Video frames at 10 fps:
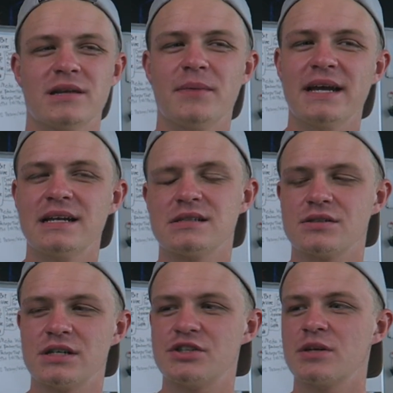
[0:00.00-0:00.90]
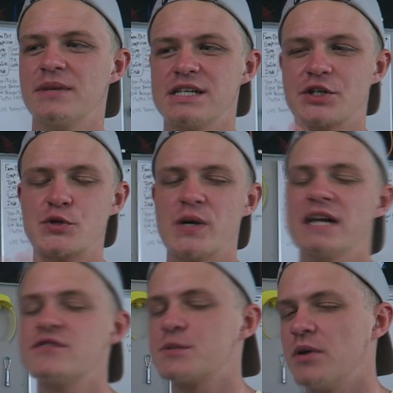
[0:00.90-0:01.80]
They're making it so that you can be as
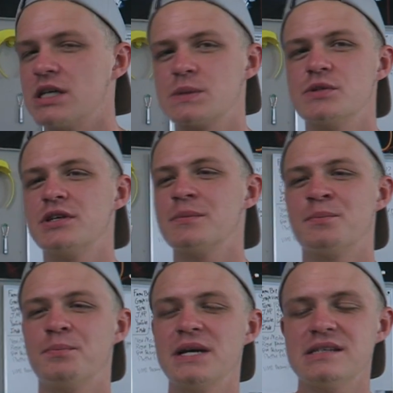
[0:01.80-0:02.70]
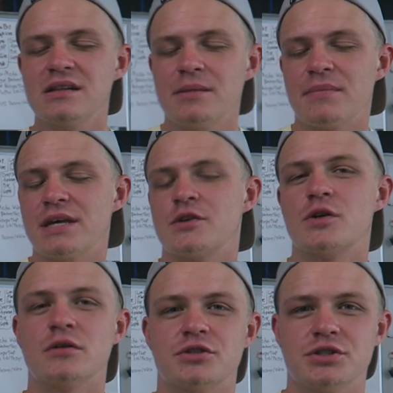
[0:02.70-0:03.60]
creative as possible. You can basically make
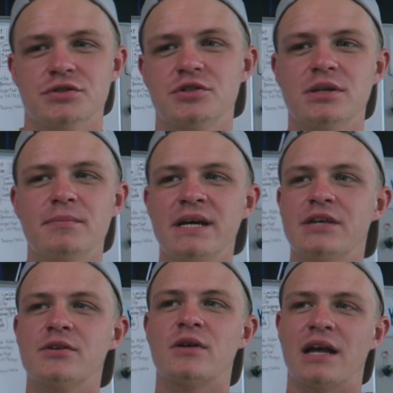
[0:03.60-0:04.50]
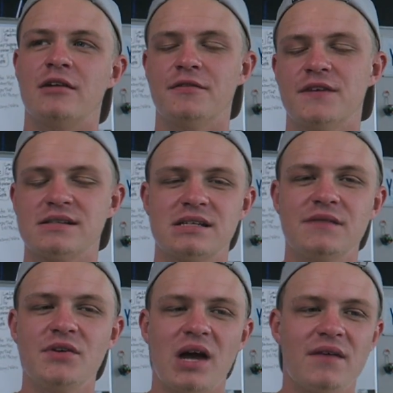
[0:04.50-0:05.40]
your own shoes. You can make your own outfit.
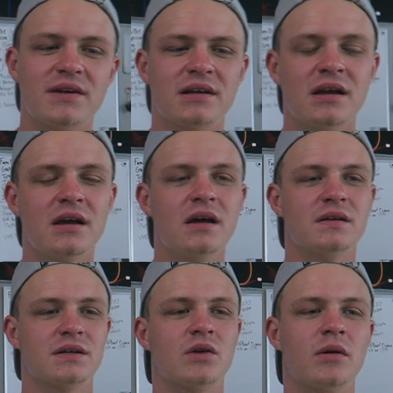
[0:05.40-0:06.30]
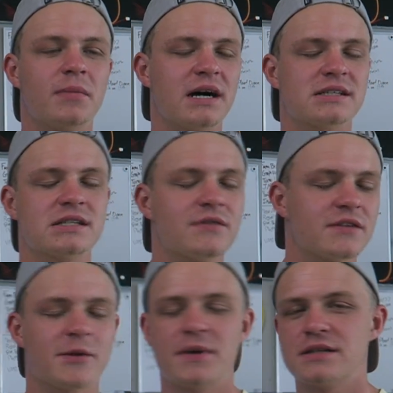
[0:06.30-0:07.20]
Instead of you having to go and buy several
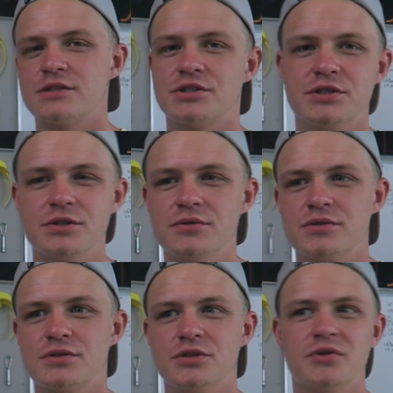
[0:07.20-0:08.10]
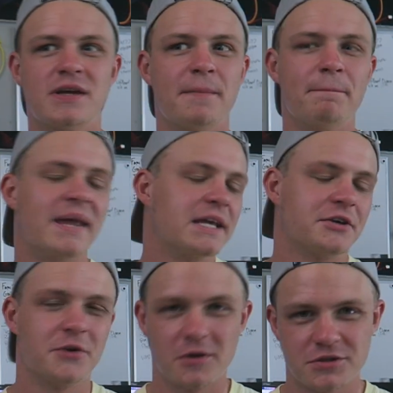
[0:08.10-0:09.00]
different pairs of shoes, you can
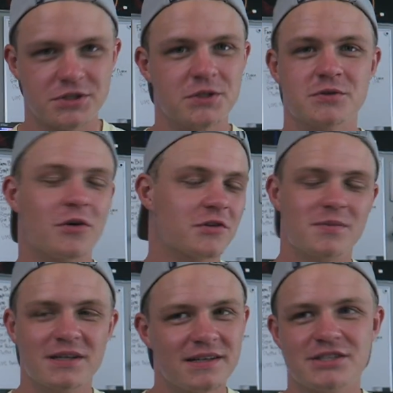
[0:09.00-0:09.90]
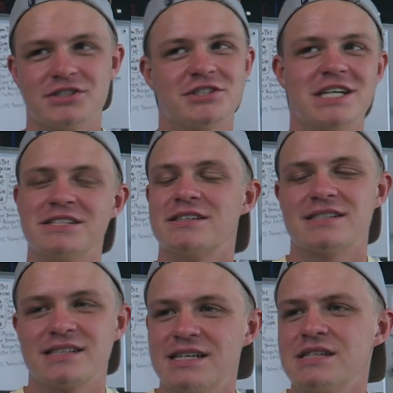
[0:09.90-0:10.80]
make your own shoes, ultimately just changing the
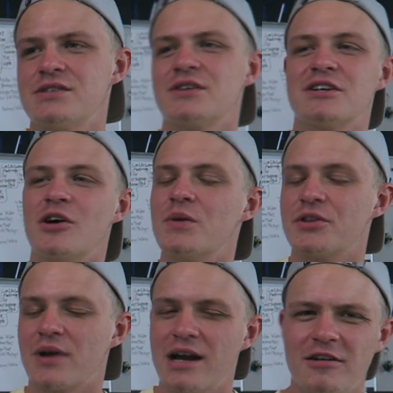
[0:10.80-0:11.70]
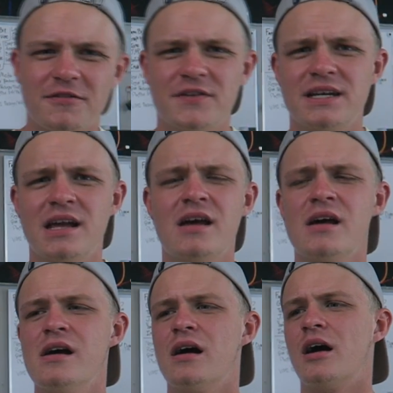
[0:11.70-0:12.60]
skin so it can go with your outfit.
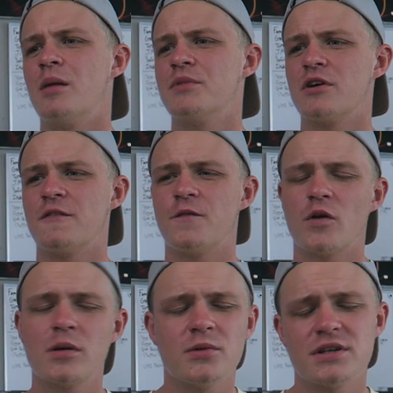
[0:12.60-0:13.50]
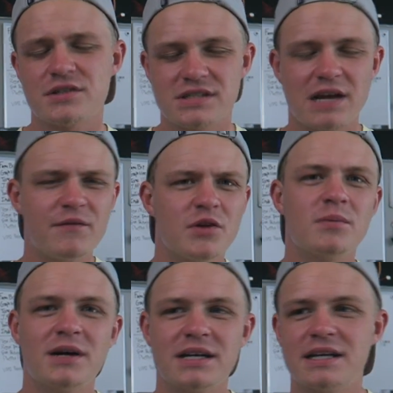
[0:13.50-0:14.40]
They're affordable, they're saving you
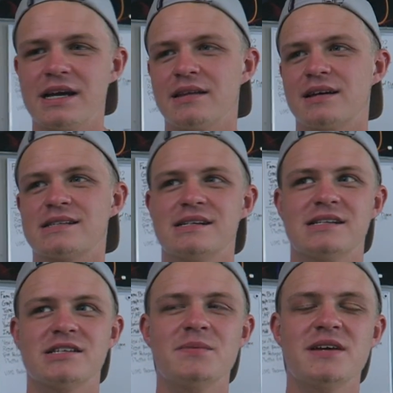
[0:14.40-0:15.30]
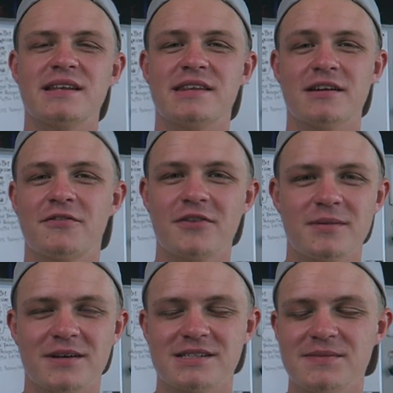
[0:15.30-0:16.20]
money, and like I said, it's something
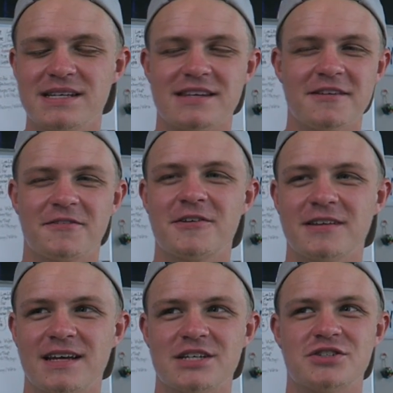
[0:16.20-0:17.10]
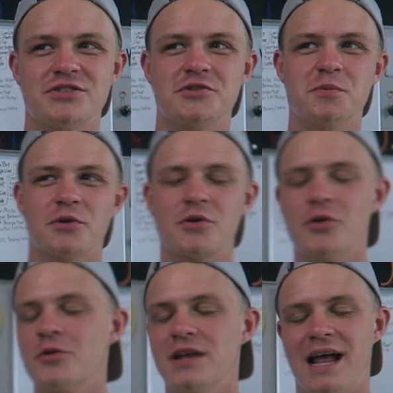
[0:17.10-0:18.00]
different, but it's something different that is super
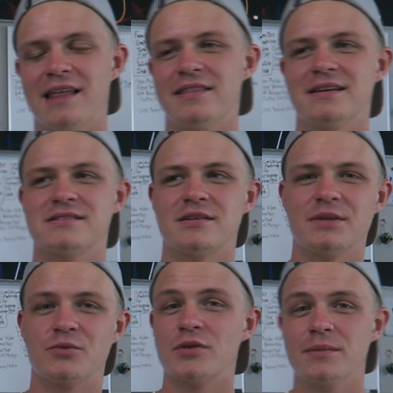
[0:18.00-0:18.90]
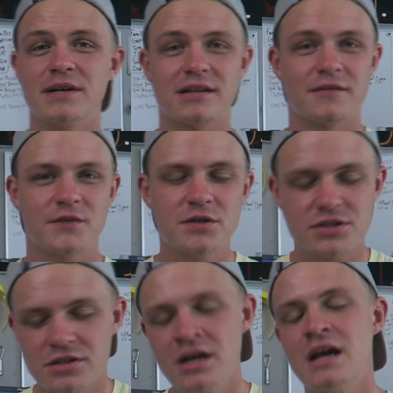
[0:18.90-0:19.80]
cool that I think is going to be really big in the
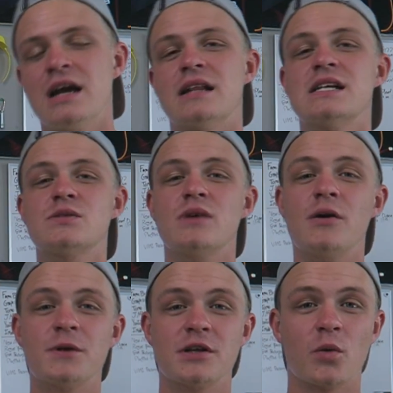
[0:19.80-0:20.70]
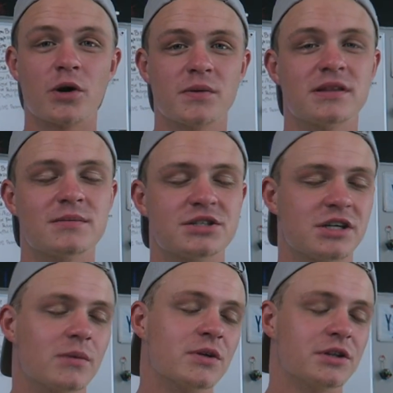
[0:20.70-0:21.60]
future, and that's why I wanted to work with them and
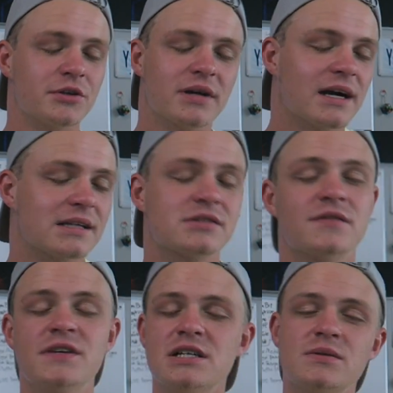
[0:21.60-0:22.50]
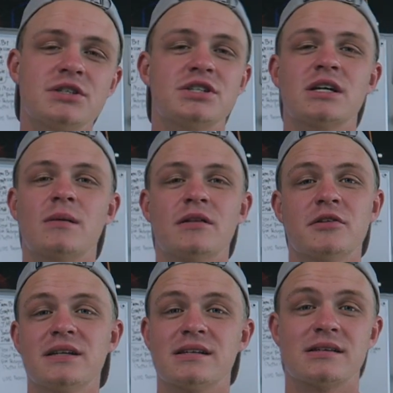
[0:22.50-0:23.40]
share them with you guys. So if you guys want to check them out,
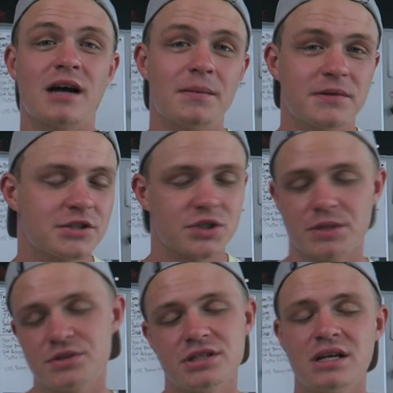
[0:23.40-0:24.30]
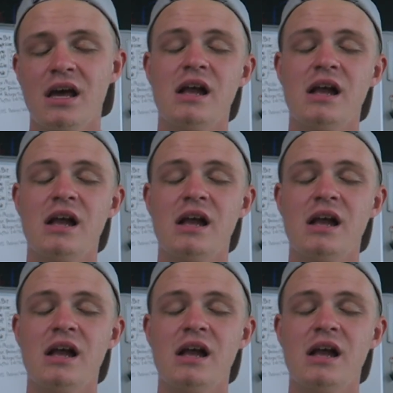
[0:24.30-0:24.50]
the link to the top of the description.